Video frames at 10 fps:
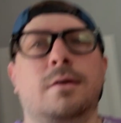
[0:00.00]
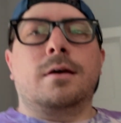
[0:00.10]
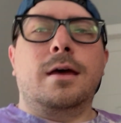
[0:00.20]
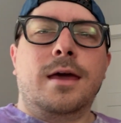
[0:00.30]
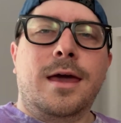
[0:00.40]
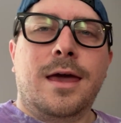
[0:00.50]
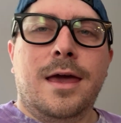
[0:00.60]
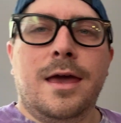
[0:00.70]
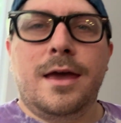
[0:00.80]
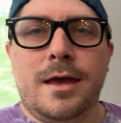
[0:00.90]

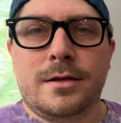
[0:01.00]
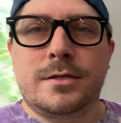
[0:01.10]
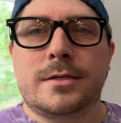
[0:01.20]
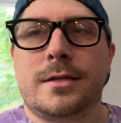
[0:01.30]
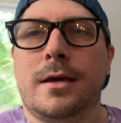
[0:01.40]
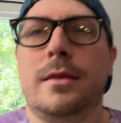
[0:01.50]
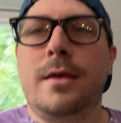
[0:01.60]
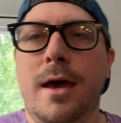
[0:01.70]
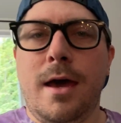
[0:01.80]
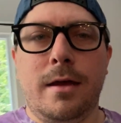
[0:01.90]
and just like
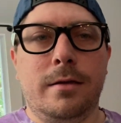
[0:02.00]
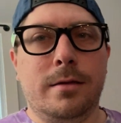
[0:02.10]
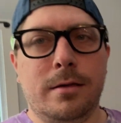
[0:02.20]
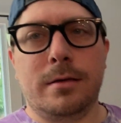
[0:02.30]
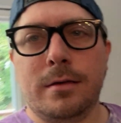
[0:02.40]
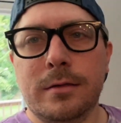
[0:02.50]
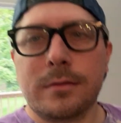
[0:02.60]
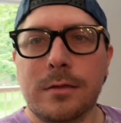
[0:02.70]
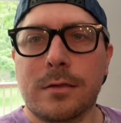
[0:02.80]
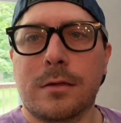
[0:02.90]
that,
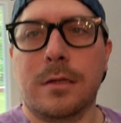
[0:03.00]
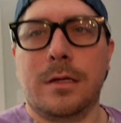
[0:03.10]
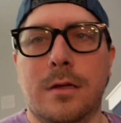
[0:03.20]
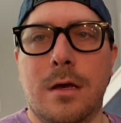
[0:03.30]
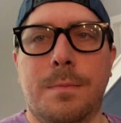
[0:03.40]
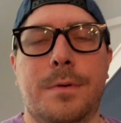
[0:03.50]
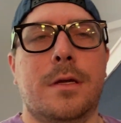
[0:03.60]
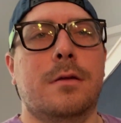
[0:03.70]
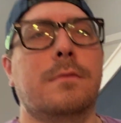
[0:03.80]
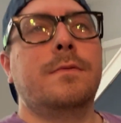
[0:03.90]
a little cleaned up
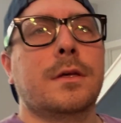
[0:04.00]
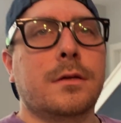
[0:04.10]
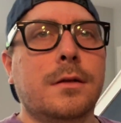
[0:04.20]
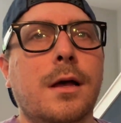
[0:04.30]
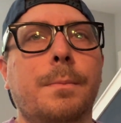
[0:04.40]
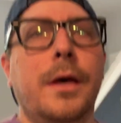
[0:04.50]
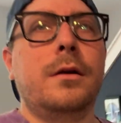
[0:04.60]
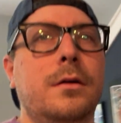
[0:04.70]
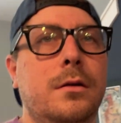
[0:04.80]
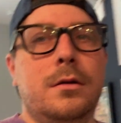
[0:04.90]
and feeling a lot
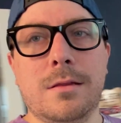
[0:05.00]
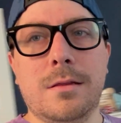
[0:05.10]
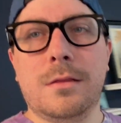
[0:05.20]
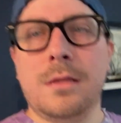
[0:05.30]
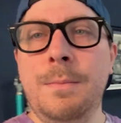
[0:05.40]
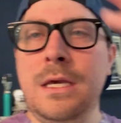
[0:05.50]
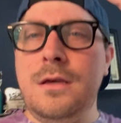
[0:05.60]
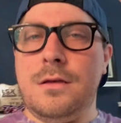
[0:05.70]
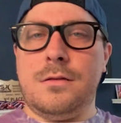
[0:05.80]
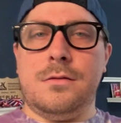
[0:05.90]
better. Let
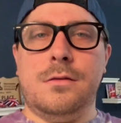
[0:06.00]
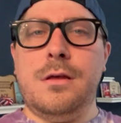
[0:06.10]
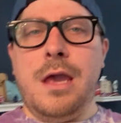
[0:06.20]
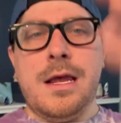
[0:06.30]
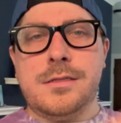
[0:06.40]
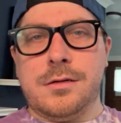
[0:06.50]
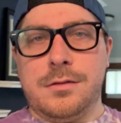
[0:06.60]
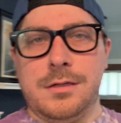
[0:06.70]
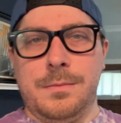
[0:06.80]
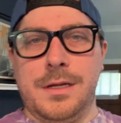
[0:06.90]
me answer a
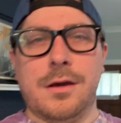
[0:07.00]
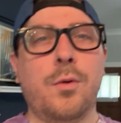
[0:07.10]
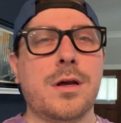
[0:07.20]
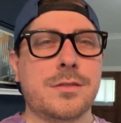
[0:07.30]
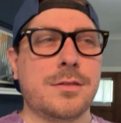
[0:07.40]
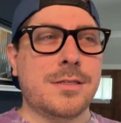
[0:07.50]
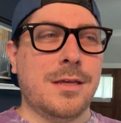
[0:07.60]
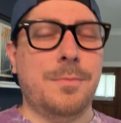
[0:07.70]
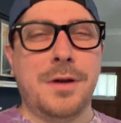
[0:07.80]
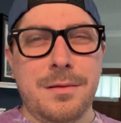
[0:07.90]
little bit of questions that
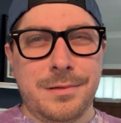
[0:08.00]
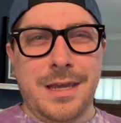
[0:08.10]
you probably